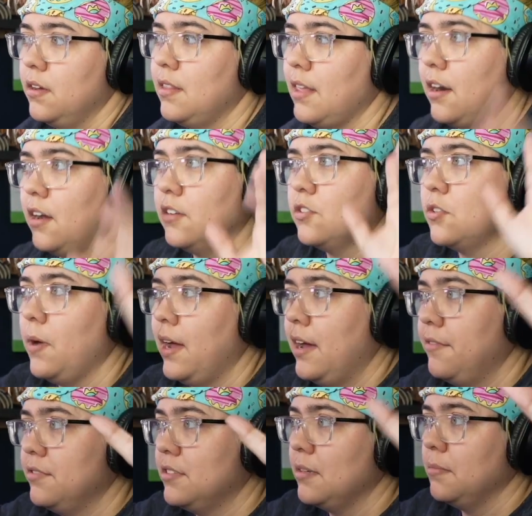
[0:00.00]
also
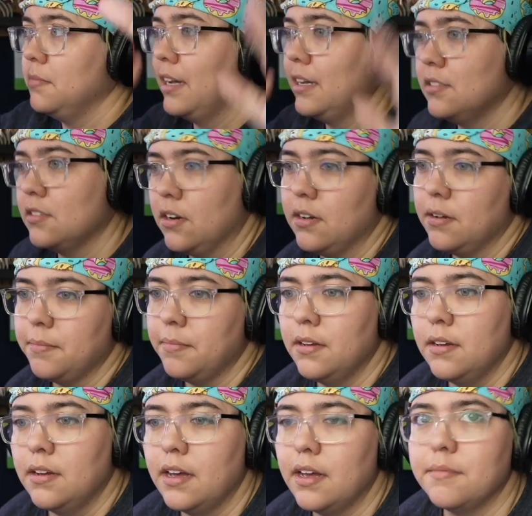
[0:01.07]
have some lights on them.
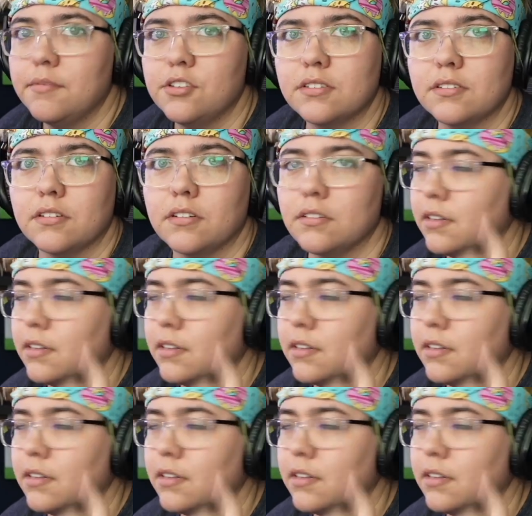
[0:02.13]
Just little like